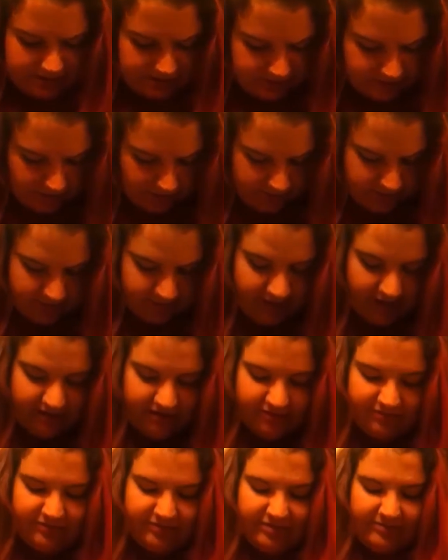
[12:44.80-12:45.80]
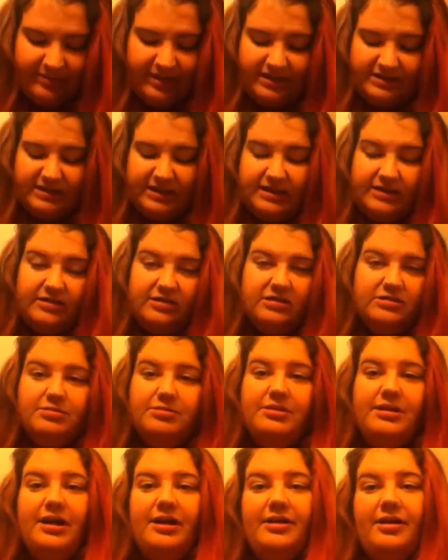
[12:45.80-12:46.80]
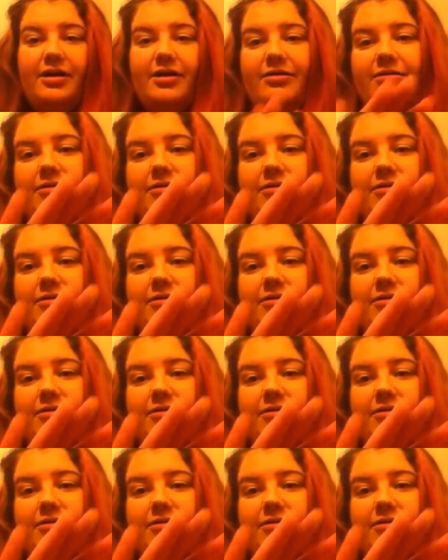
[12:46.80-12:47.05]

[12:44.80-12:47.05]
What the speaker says: really small pill. I don't really mind taking this one at